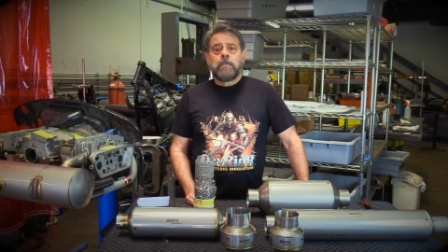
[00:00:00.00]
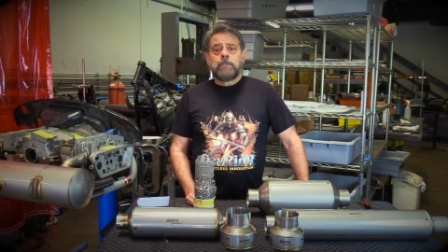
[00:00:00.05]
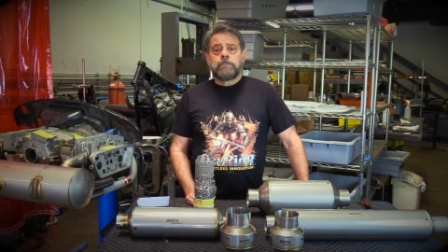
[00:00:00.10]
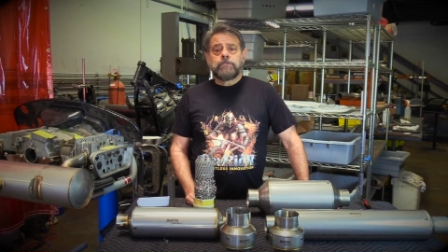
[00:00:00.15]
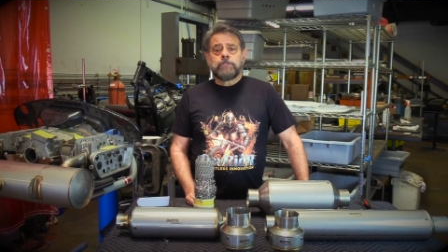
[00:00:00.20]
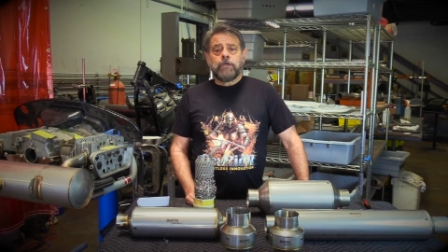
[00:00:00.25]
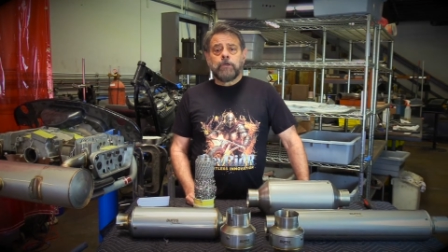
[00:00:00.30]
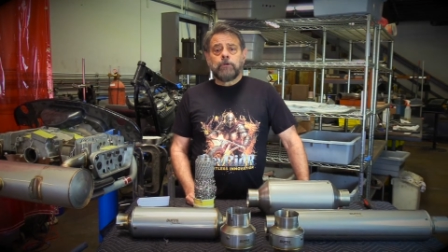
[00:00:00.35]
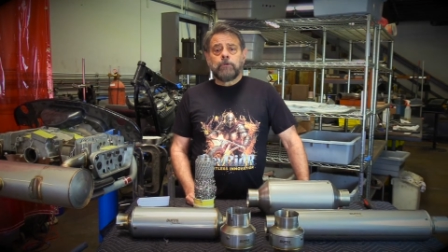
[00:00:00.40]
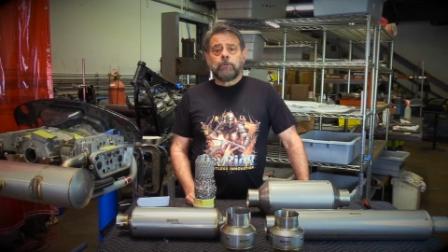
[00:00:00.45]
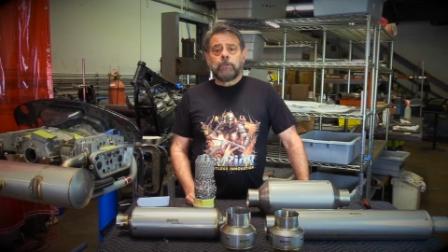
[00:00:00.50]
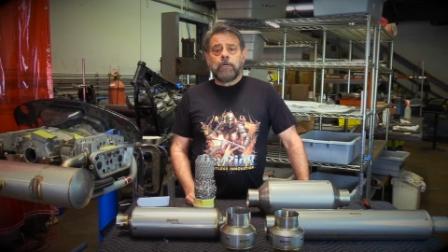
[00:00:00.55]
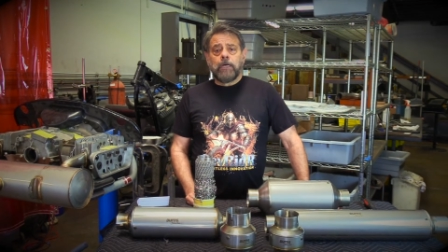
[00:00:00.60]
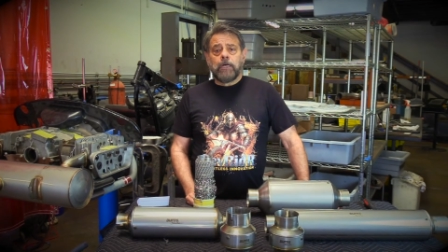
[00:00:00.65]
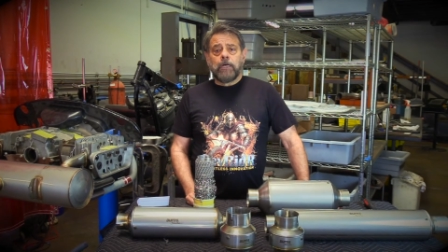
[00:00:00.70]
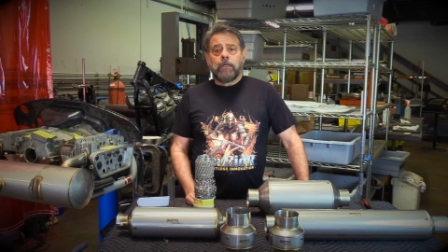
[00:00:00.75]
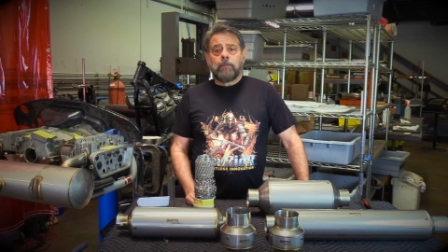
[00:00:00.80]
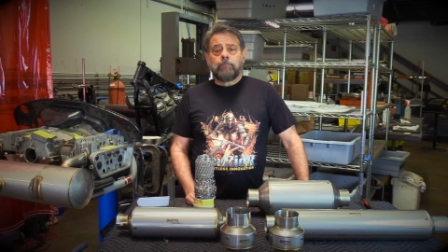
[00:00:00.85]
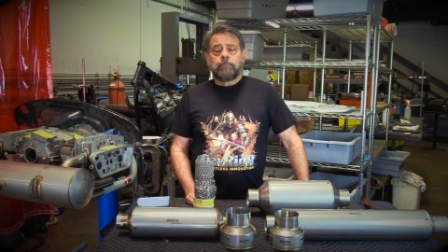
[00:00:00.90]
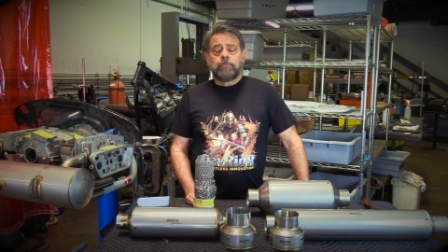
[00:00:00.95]
So
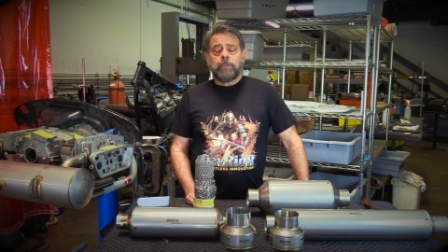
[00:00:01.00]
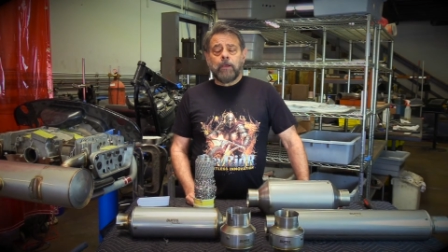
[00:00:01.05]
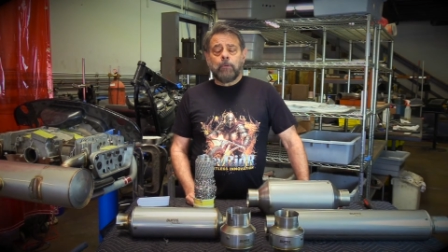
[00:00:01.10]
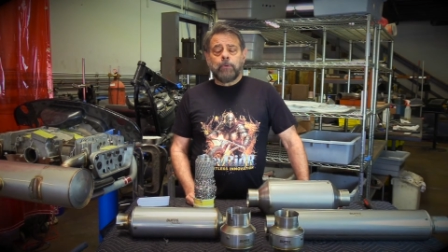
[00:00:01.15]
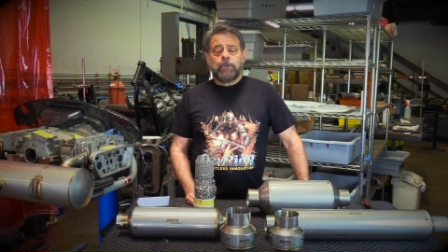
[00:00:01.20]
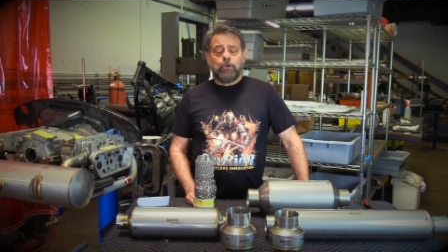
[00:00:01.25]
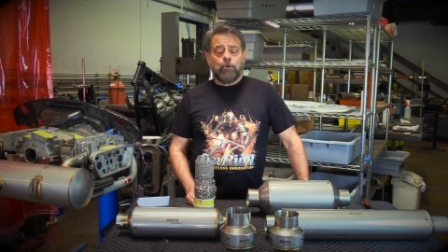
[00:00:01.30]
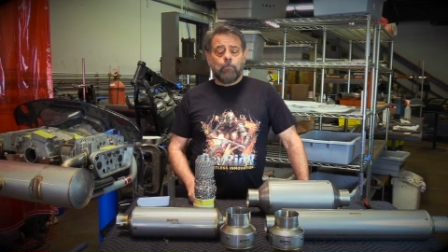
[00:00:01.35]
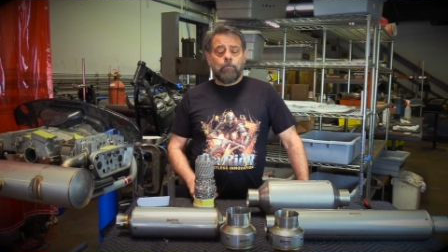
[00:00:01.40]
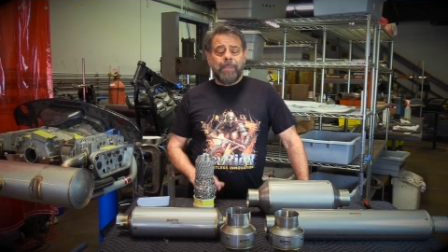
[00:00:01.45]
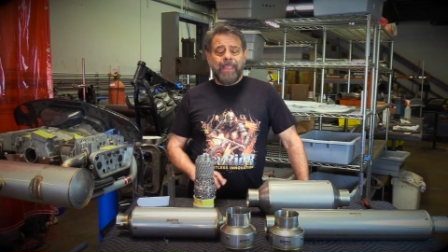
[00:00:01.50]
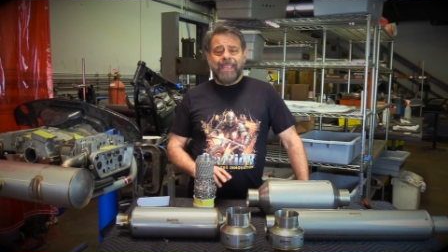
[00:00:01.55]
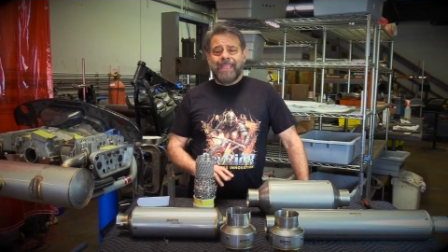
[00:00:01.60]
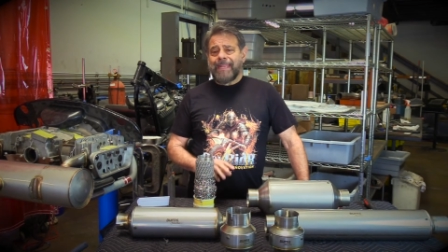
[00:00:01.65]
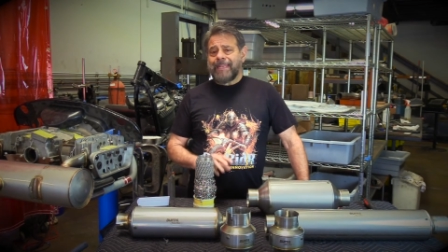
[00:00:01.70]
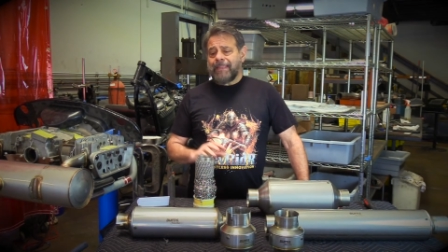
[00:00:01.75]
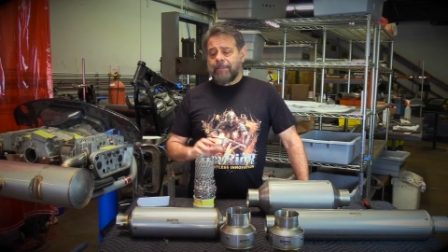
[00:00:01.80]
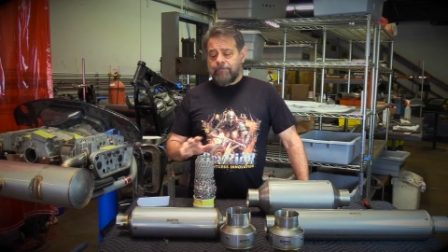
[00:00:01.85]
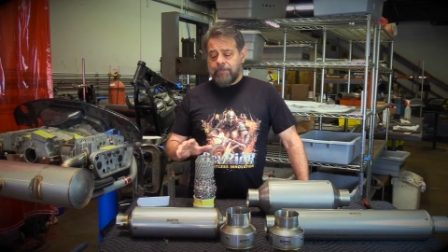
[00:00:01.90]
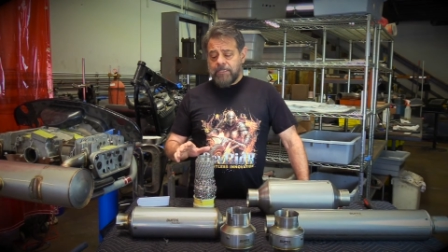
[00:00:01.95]
um, now we don't make
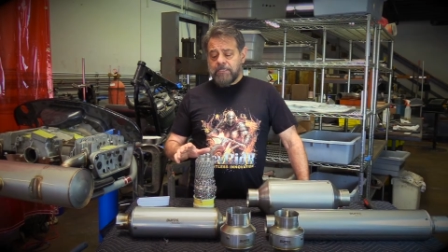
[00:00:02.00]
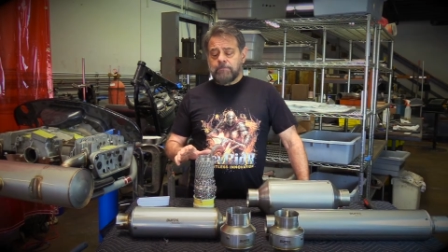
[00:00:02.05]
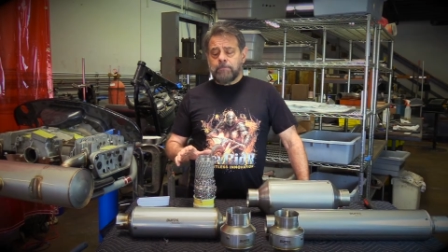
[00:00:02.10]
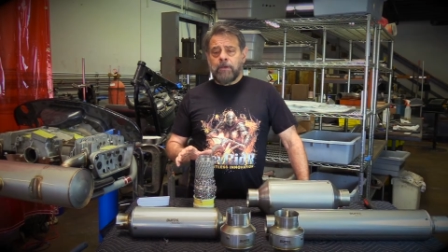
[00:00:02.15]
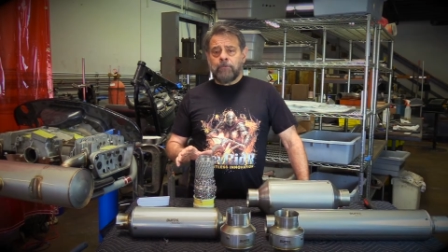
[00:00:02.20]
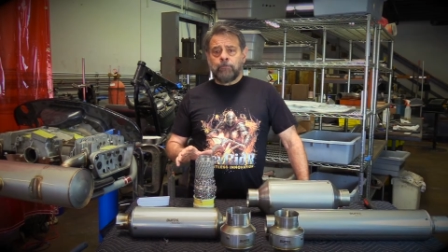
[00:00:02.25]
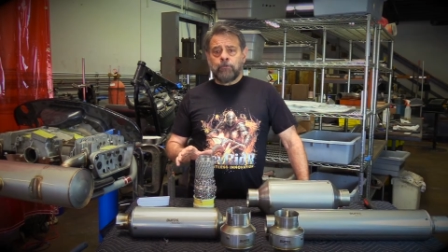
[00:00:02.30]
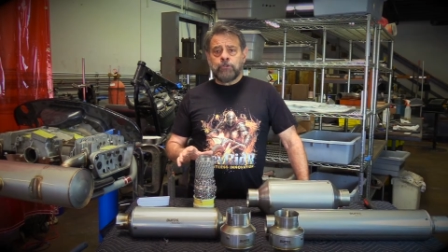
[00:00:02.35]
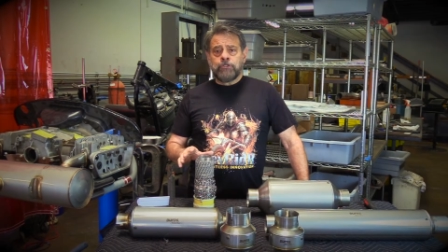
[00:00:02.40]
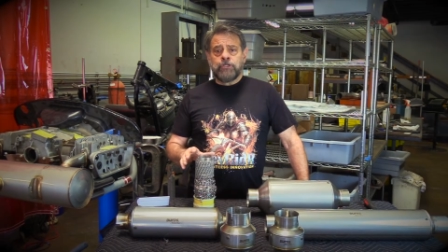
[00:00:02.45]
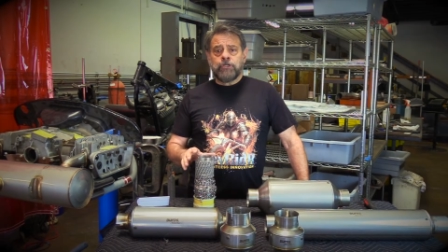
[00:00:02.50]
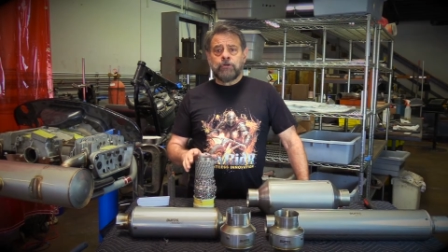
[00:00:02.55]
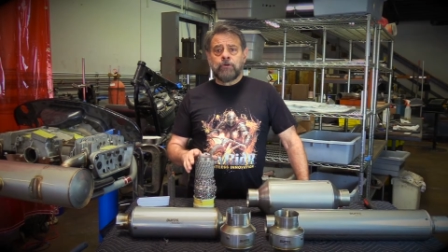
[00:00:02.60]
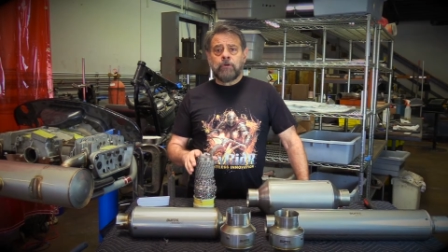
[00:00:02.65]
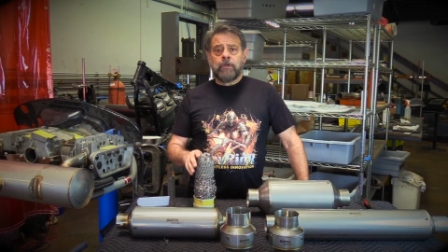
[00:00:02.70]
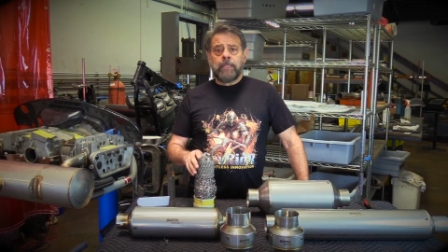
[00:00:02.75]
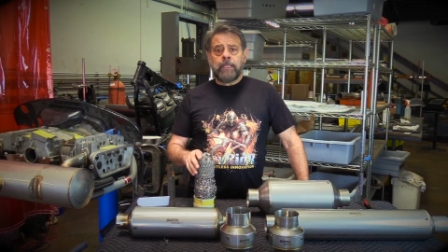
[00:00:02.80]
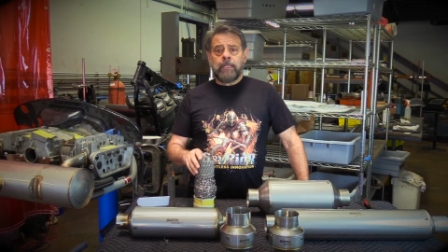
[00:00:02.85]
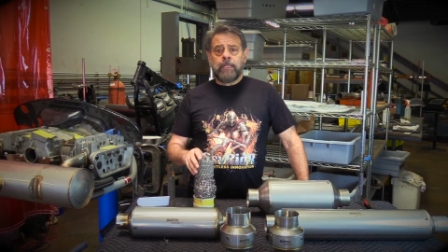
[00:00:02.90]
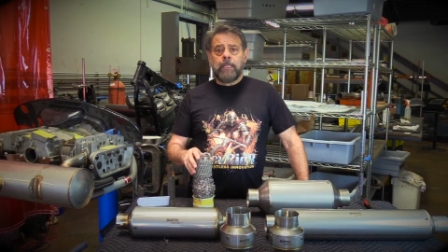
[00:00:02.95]
any of these mufflers
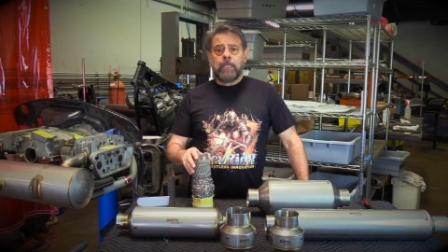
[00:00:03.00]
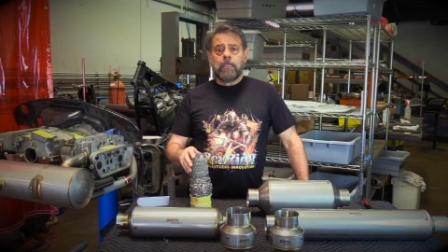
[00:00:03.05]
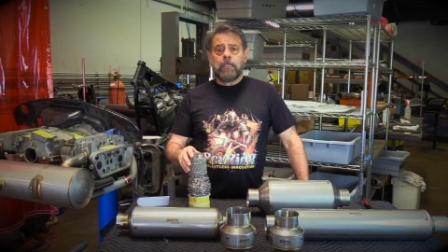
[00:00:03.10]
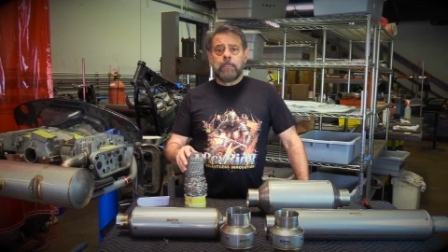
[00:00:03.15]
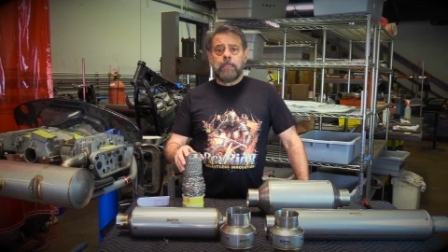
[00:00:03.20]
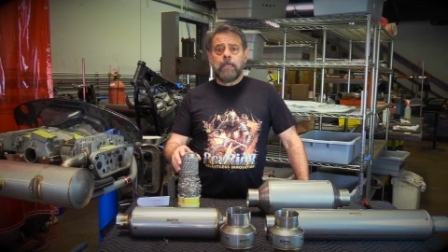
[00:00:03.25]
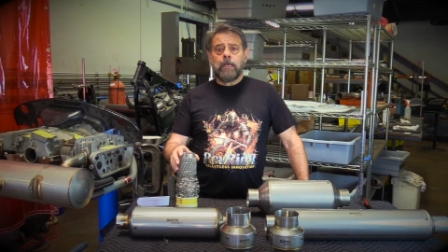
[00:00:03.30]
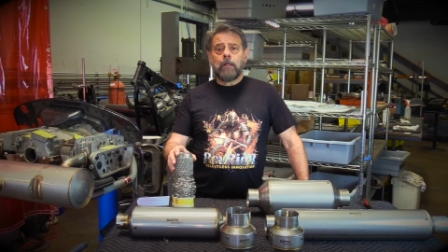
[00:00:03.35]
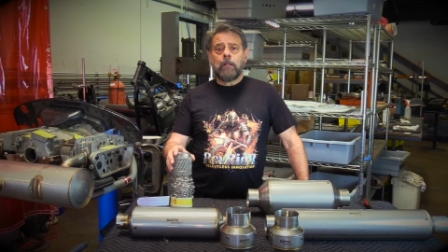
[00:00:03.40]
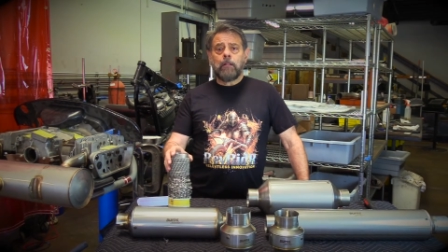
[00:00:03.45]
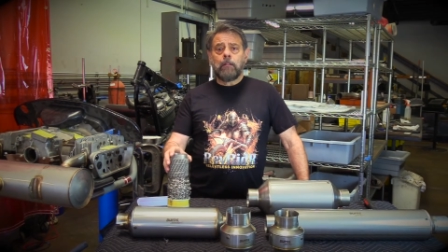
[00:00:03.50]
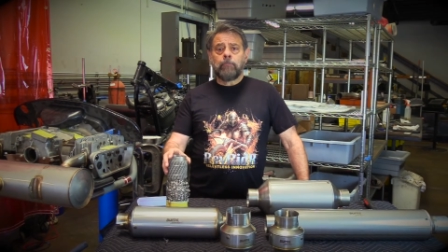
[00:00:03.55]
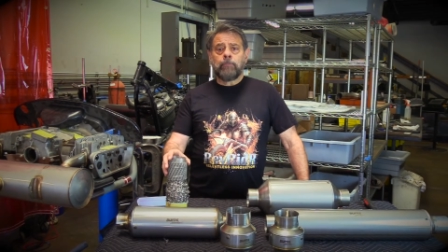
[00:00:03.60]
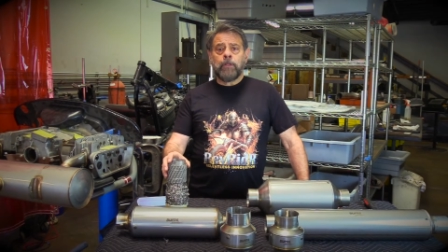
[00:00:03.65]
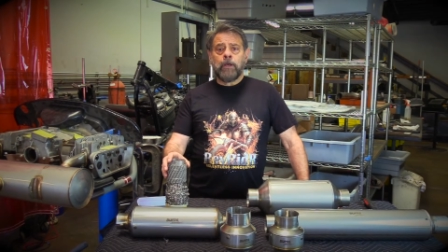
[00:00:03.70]
here in Inconel.